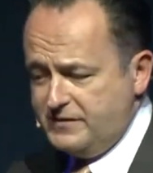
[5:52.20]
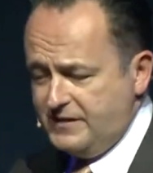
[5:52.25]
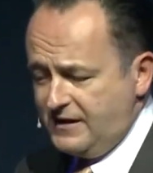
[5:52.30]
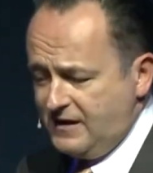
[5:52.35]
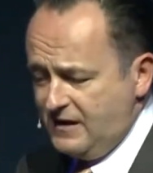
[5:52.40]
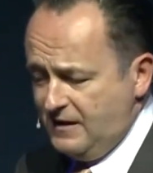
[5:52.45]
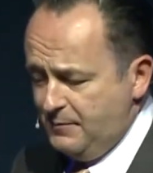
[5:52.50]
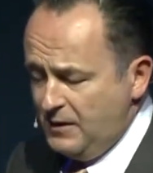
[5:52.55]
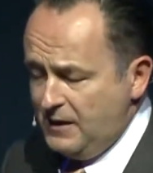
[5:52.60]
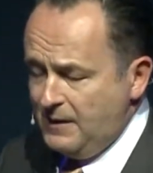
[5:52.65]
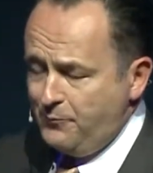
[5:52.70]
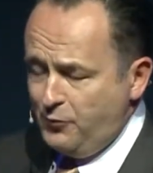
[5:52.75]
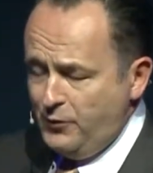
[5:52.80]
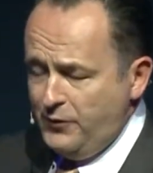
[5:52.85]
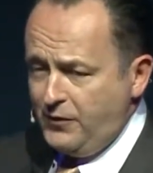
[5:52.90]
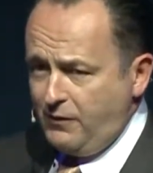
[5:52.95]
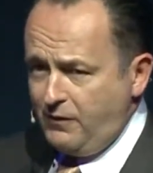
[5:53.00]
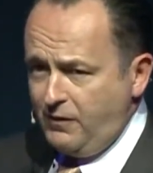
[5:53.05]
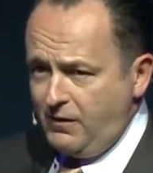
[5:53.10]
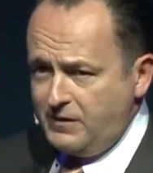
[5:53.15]
that come up, when
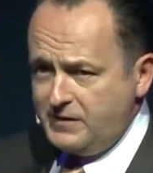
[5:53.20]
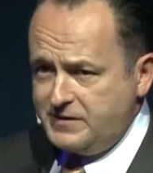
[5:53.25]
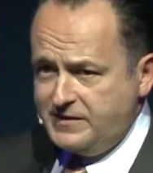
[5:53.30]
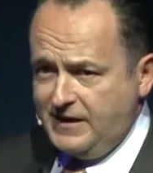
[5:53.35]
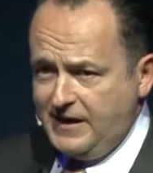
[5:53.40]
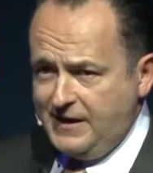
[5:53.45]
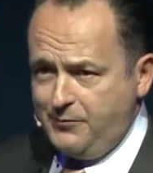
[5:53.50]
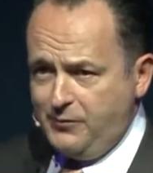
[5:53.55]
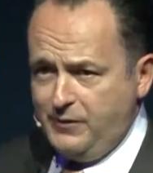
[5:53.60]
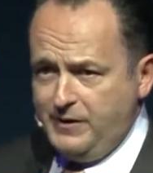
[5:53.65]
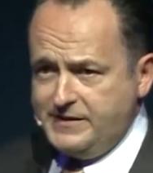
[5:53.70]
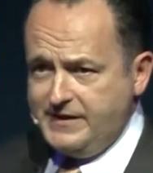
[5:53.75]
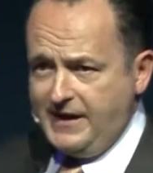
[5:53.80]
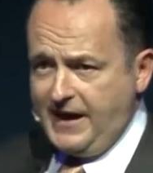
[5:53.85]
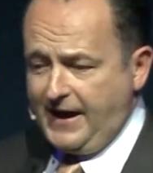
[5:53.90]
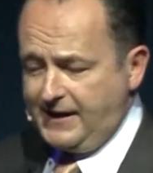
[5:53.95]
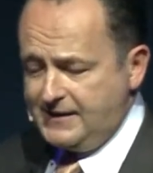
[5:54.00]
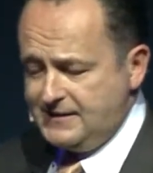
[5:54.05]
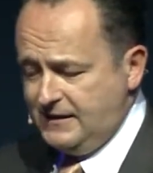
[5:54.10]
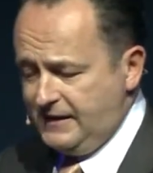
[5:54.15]
there are cyber
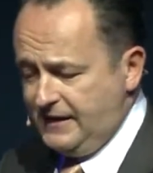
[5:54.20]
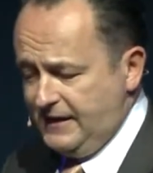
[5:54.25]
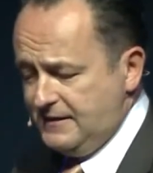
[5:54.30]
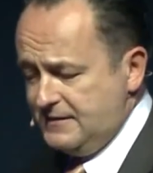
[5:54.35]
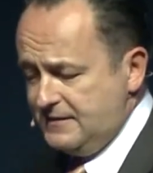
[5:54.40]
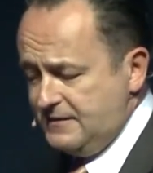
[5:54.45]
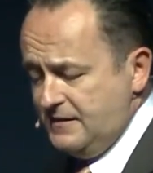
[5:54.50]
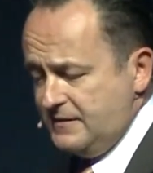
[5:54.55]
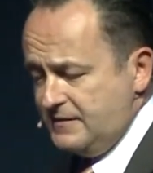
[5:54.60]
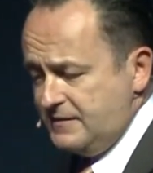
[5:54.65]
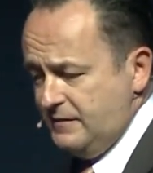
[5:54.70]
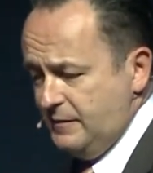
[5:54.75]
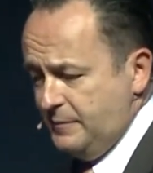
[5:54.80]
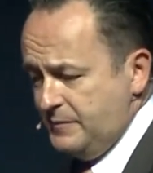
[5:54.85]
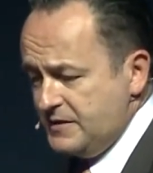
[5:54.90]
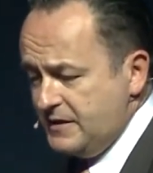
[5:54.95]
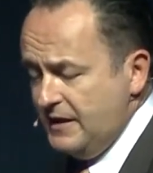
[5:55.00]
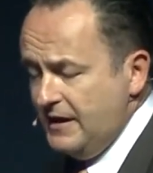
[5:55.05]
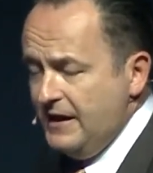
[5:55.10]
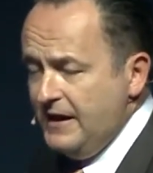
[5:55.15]
attacks against
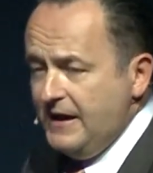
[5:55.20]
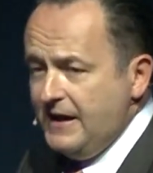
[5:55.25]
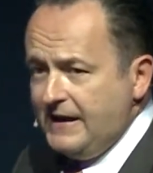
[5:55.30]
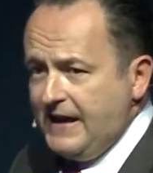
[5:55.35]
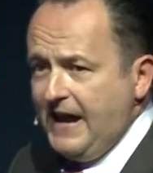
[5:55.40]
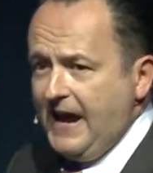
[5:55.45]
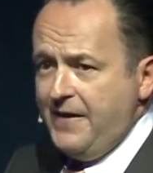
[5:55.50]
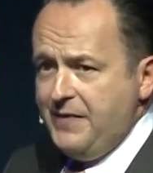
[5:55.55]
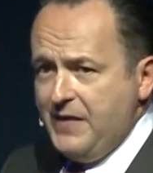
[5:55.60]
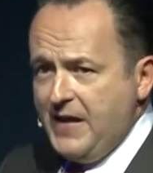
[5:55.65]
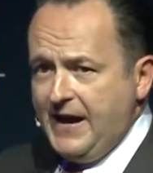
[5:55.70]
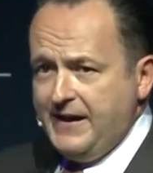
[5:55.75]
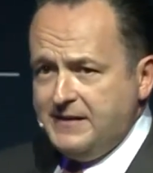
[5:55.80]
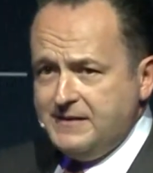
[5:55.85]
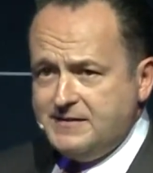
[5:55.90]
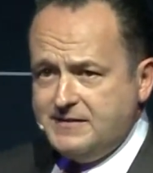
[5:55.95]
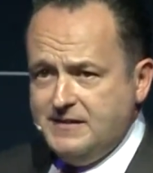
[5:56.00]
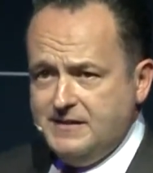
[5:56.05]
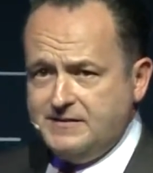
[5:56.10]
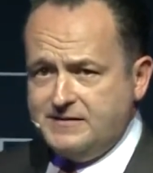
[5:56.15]
systems, can that
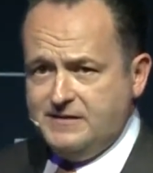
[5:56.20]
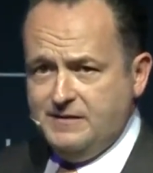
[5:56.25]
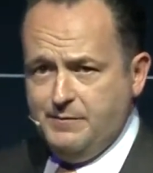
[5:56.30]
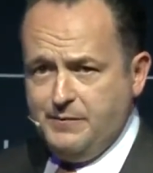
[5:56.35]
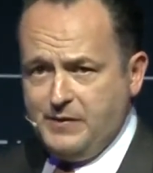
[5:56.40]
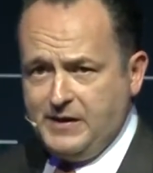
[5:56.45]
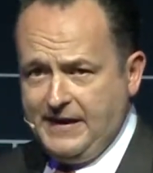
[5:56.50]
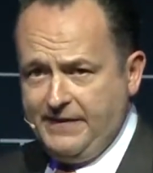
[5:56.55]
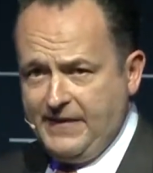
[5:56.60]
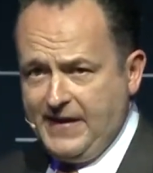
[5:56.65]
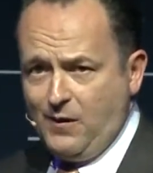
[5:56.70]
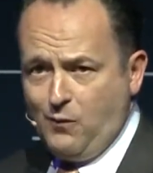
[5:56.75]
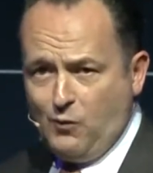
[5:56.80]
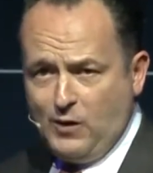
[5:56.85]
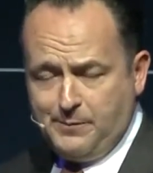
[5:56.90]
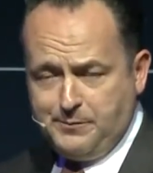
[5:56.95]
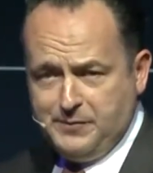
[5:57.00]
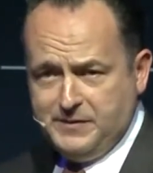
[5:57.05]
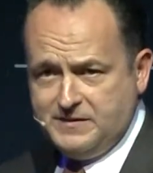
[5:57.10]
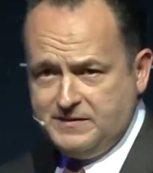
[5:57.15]

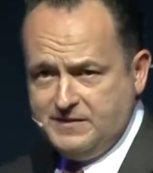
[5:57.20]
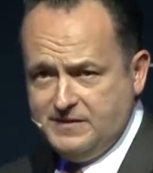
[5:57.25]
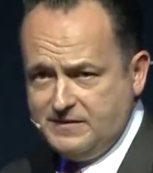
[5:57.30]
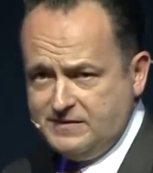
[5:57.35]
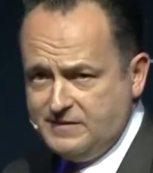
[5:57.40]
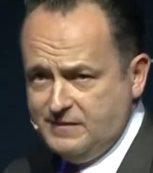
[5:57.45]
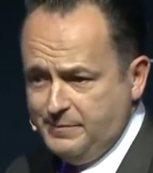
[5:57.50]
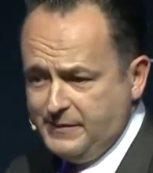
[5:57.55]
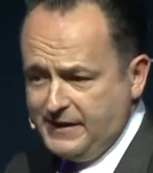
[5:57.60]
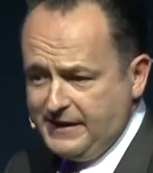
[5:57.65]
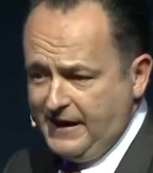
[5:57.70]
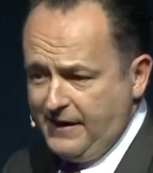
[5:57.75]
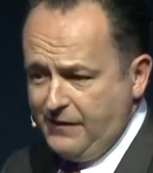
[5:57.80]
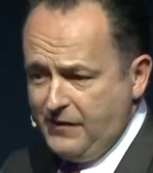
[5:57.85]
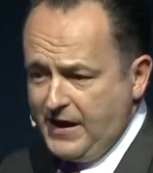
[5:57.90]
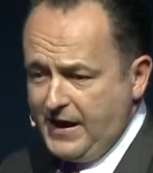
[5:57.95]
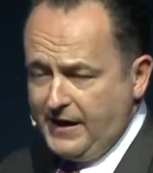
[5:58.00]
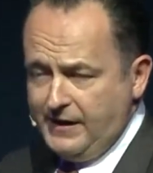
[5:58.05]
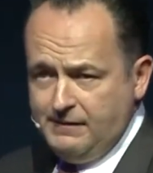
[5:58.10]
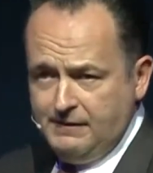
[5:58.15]
weapon system,
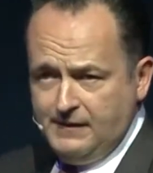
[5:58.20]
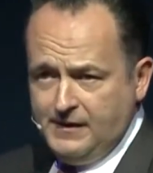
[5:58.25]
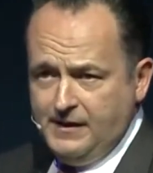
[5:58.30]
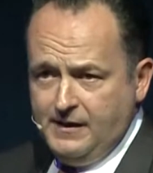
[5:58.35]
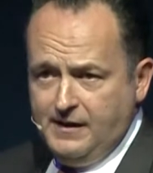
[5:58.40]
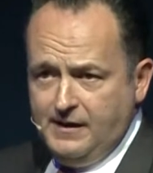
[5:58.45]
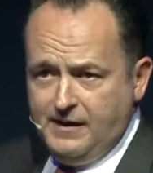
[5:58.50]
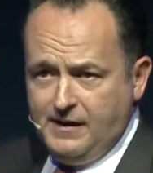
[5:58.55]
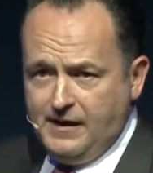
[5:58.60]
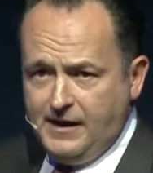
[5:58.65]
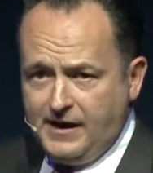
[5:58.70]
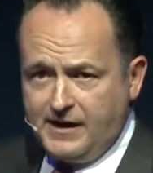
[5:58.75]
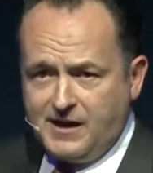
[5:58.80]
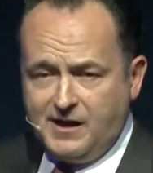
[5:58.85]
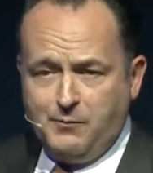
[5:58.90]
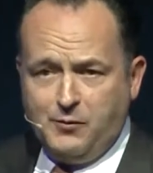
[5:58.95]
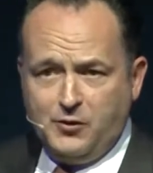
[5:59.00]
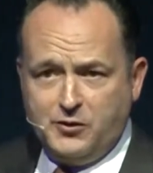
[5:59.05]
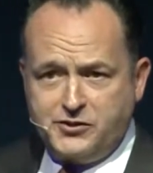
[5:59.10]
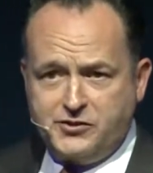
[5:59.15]

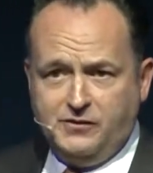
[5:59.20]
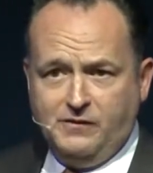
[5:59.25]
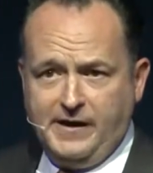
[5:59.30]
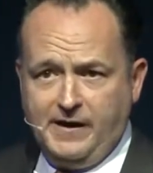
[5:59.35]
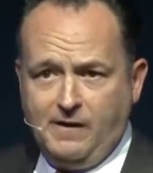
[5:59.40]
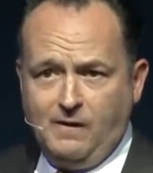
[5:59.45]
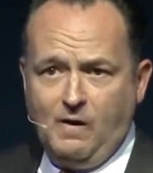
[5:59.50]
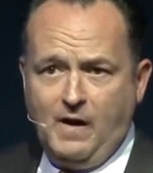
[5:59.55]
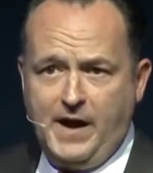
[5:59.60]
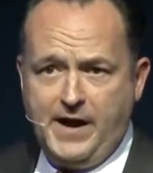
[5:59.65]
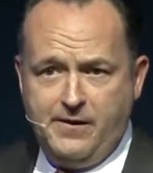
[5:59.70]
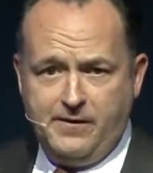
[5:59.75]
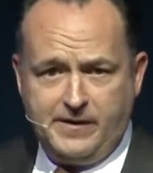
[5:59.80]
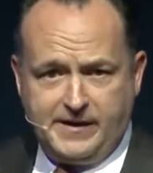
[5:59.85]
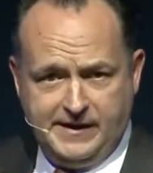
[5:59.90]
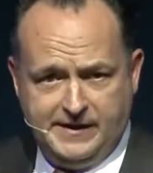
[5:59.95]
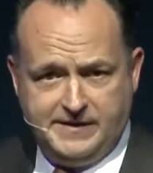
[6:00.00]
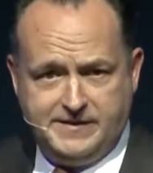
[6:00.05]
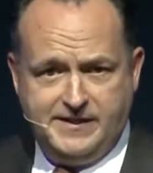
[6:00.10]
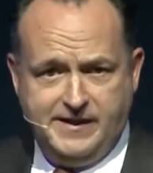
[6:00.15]
commercial airliner
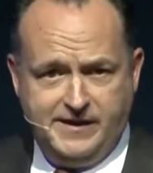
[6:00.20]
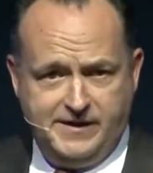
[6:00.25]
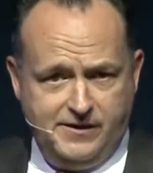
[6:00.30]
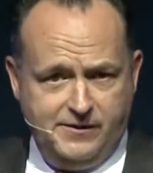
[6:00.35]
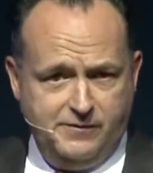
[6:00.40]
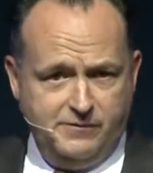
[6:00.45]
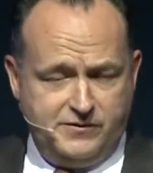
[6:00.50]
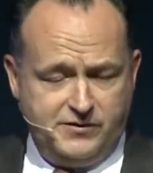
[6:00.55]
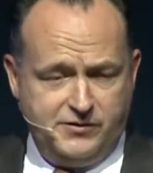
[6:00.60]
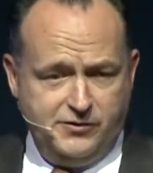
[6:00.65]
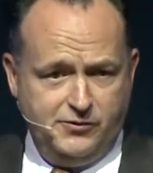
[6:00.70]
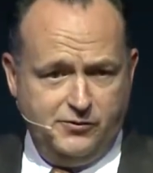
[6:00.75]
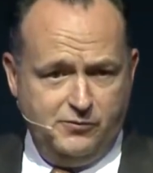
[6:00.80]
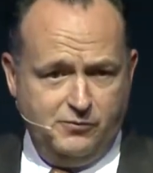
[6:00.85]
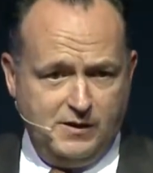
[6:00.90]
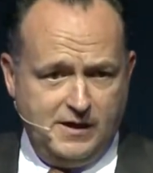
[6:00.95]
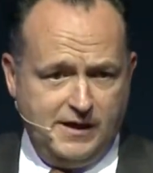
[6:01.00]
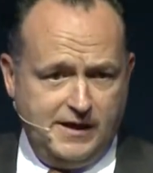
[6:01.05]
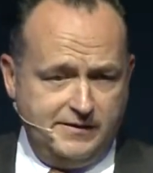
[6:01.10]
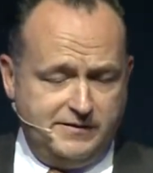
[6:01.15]
continue
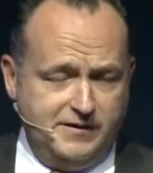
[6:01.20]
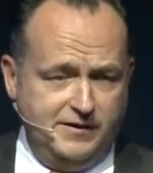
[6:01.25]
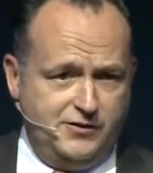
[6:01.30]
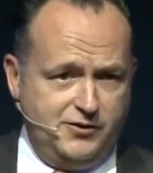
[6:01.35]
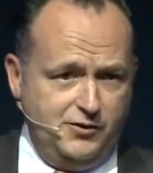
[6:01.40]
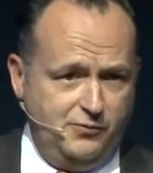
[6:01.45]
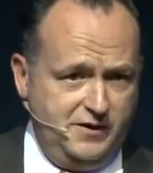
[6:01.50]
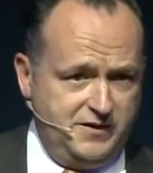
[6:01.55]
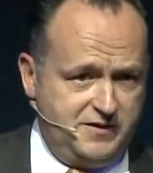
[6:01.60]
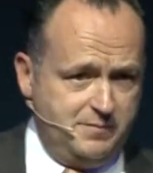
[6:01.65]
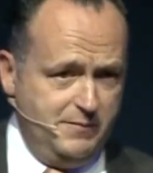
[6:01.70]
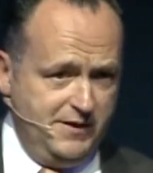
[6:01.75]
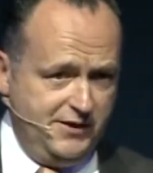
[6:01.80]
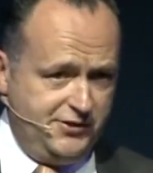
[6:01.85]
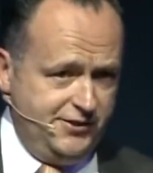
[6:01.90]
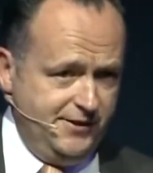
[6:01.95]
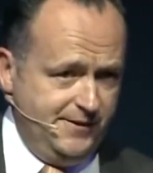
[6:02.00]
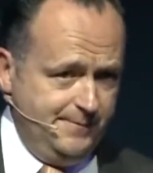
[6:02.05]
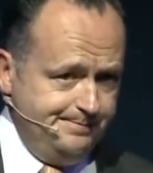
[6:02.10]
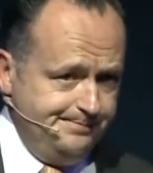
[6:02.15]
to do its
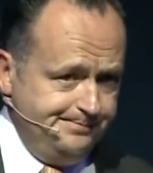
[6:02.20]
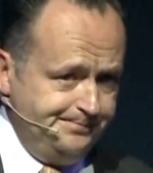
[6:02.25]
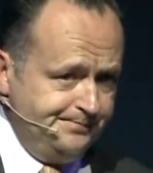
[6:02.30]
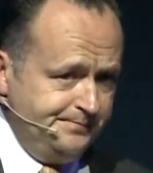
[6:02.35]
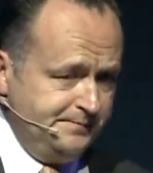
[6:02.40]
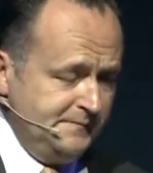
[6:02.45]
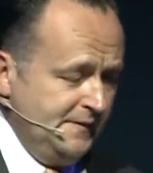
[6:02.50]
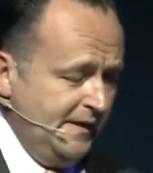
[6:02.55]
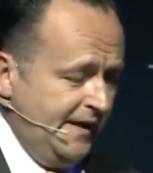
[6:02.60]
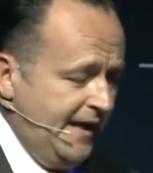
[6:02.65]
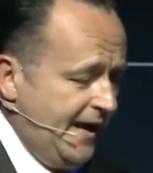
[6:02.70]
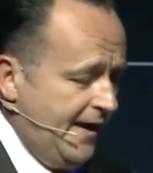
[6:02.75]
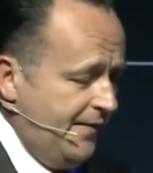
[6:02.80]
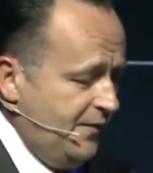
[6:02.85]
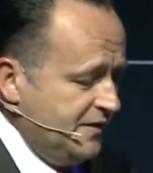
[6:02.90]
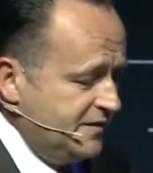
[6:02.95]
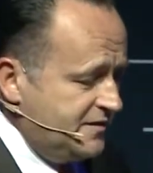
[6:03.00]
mission? And the